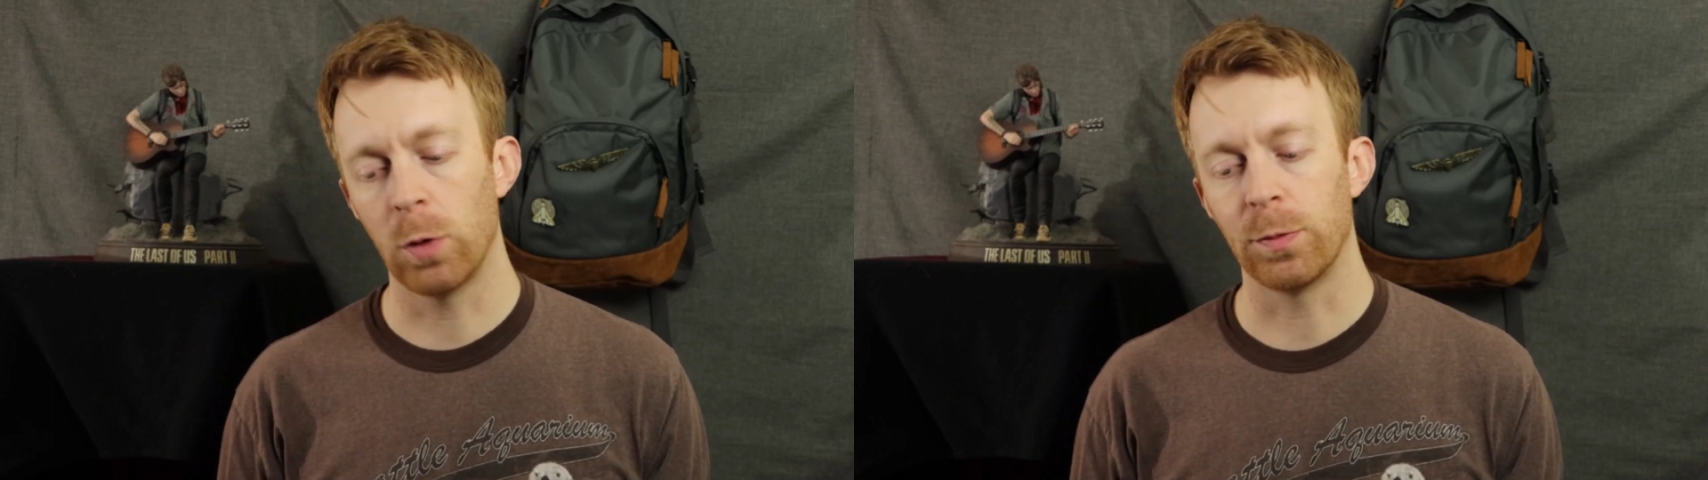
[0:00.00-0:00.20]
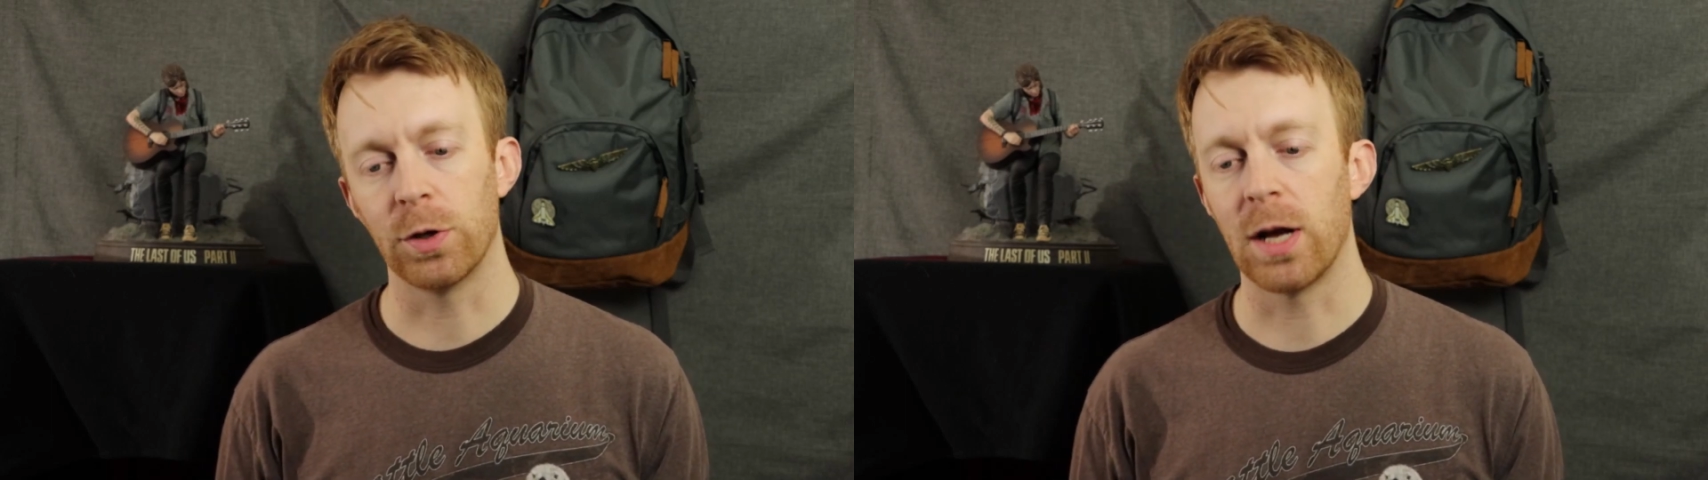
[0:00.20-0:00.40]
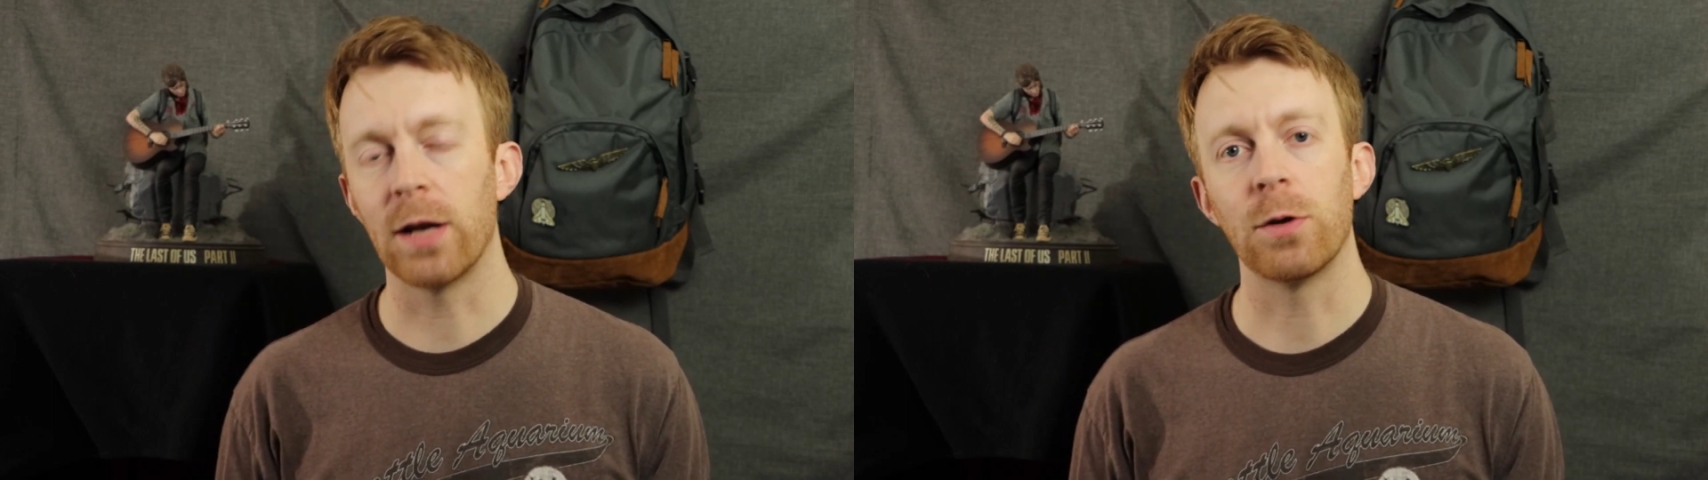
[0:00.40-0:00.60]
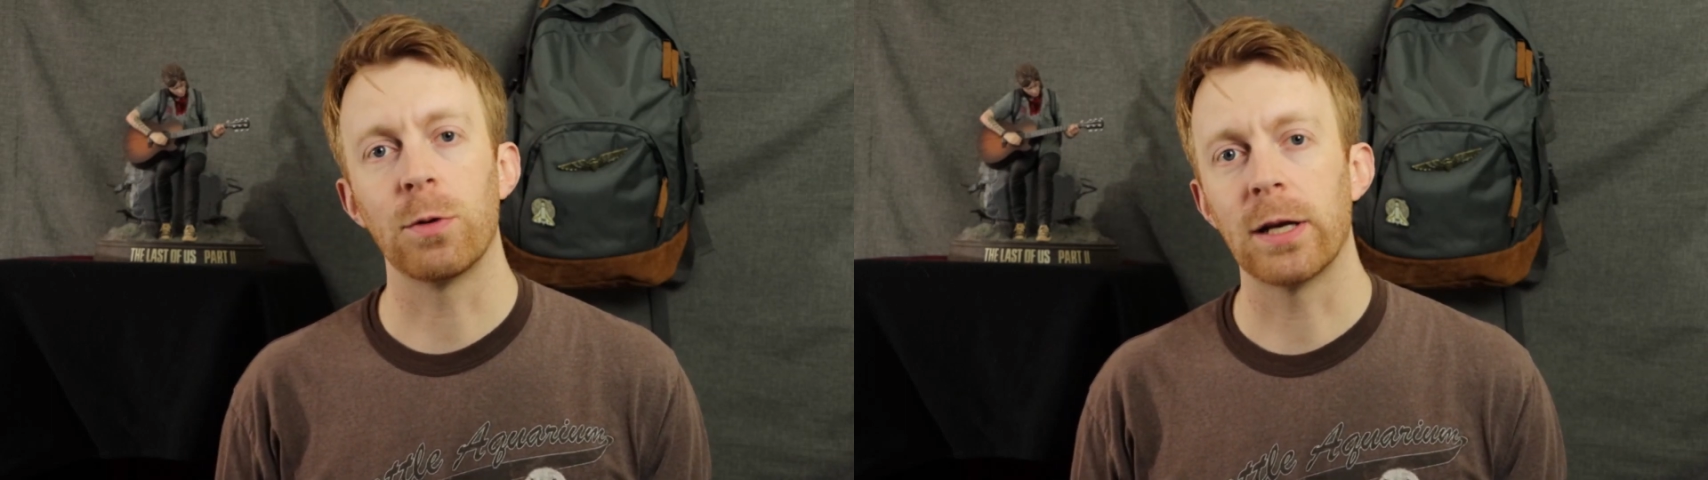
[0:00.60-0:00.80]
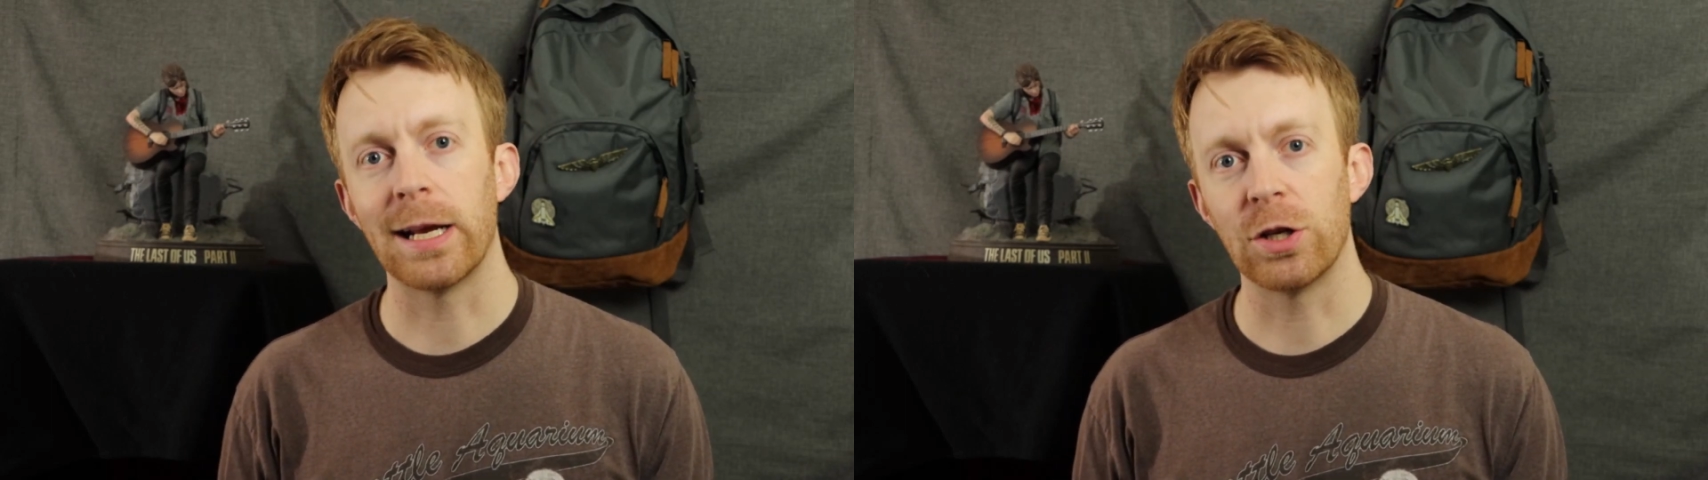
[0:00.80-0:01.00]
you're not doing it
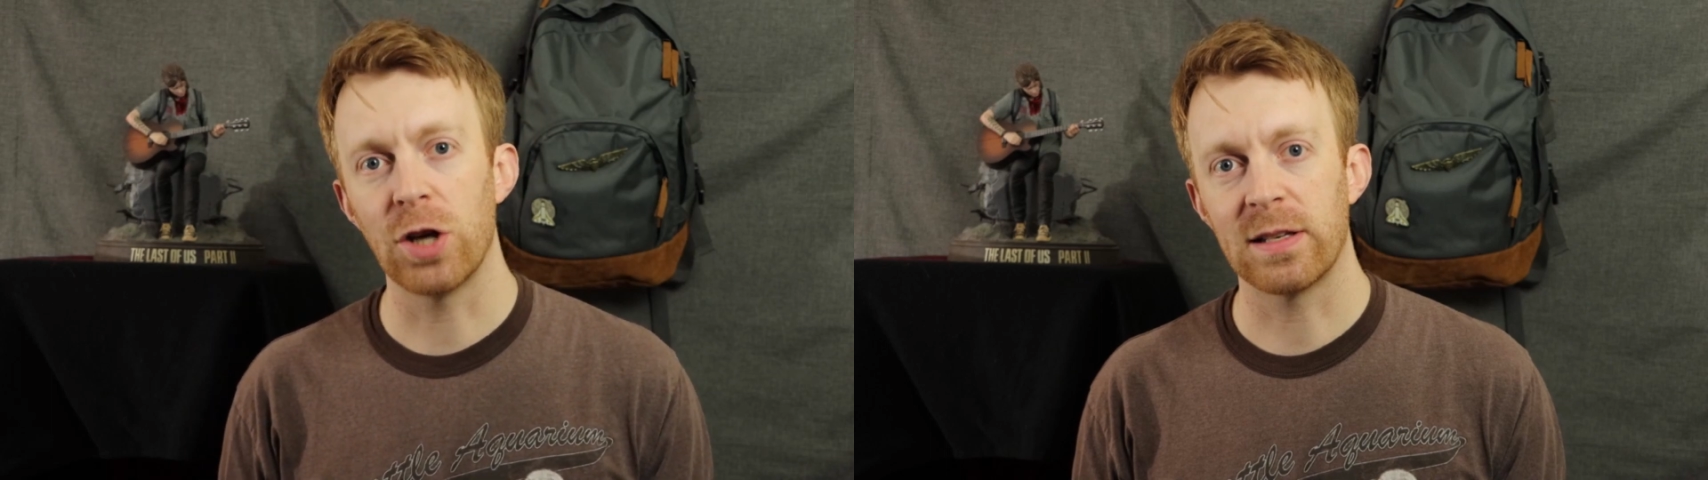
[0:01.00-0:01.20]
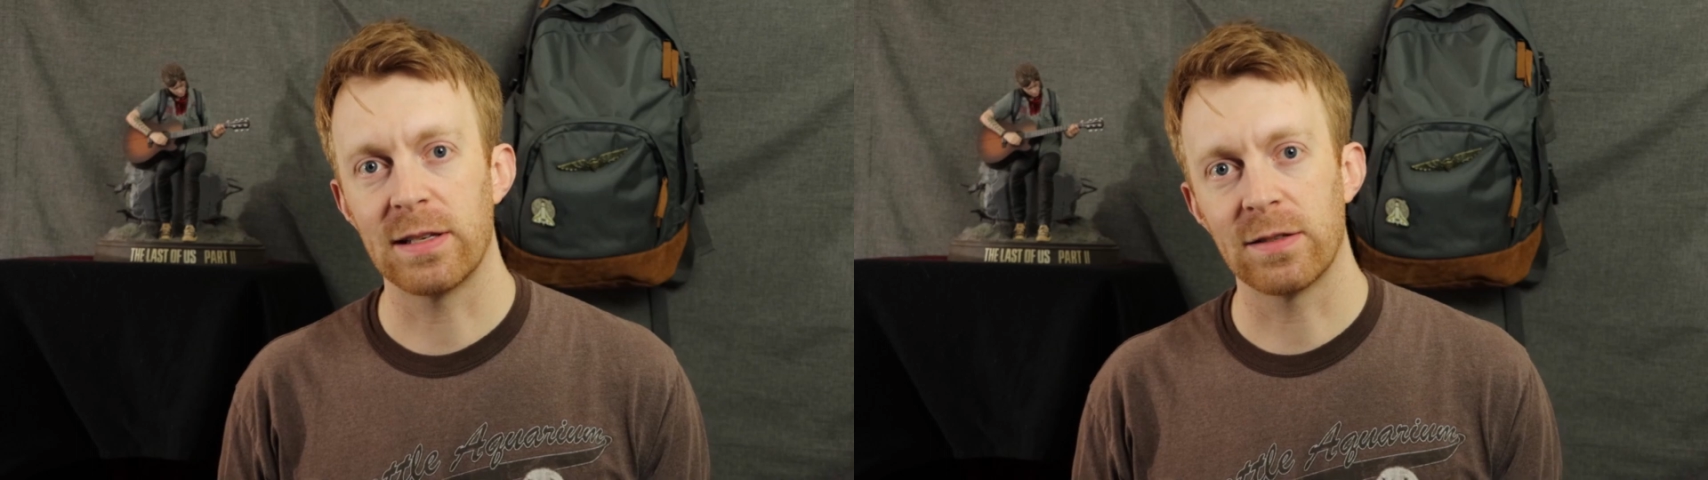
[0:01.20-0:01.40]
any justice.